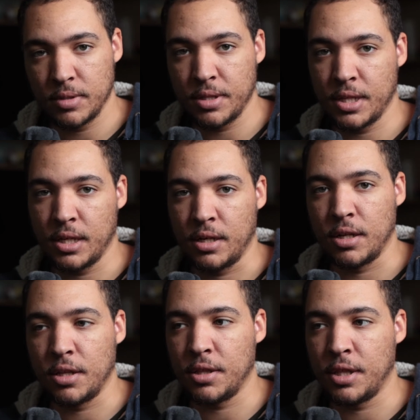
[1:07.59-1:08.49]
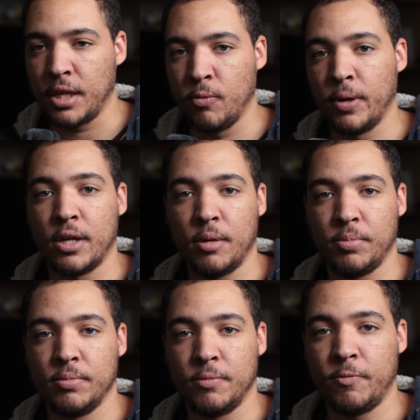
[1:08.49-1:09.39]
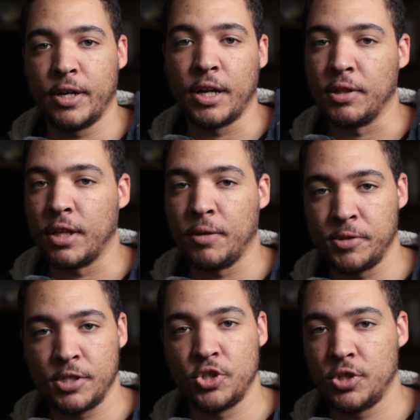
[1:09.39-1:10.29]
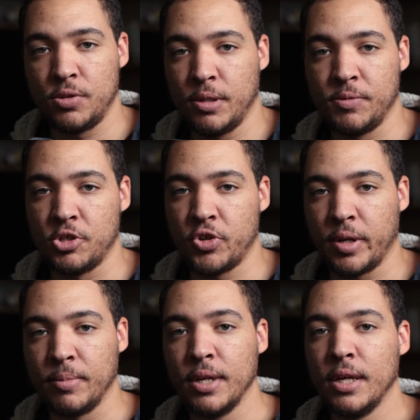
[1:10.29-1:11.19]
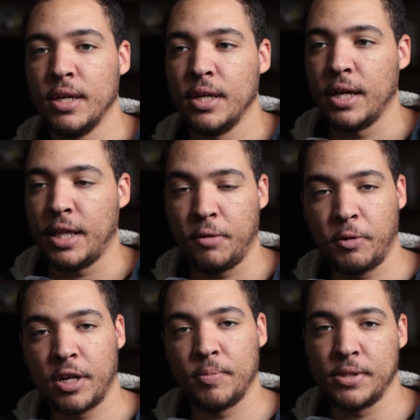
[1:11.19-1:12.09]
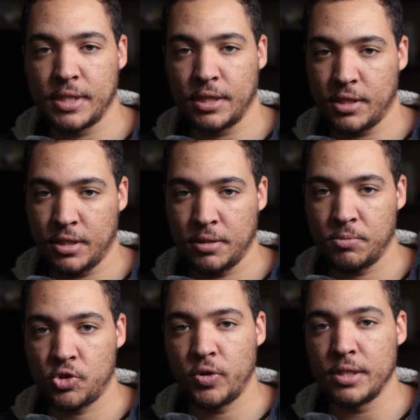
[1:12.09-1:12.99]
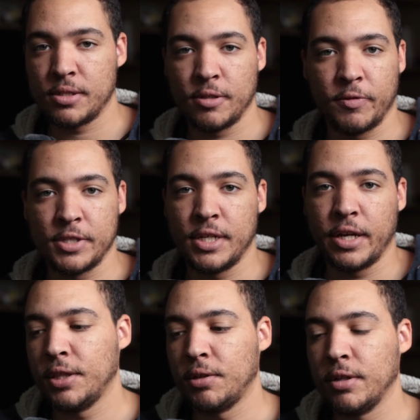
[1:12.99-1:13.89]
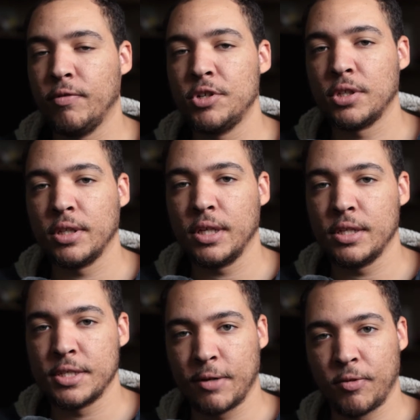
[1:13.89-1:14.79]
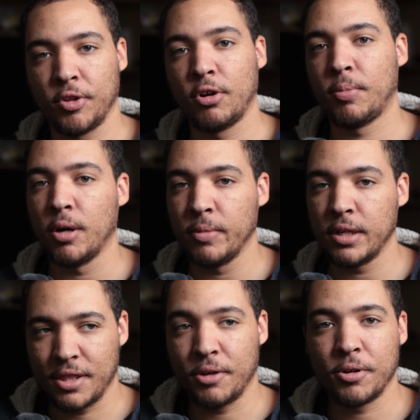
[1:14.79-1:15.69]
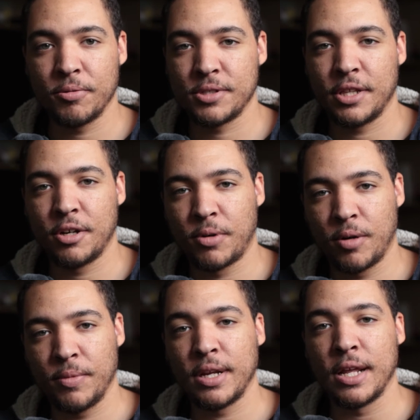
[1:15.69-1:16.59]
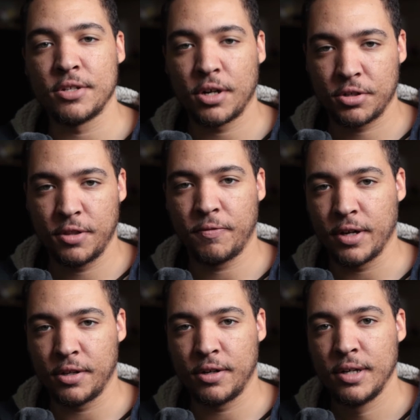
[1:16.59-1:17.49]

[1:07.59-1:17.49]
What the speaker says: Then they wake up and find out that it was a dream, and they wake up inside the streets of the city. They'll eventually discover their apartment. They'll go inside their apartment and talk to the father.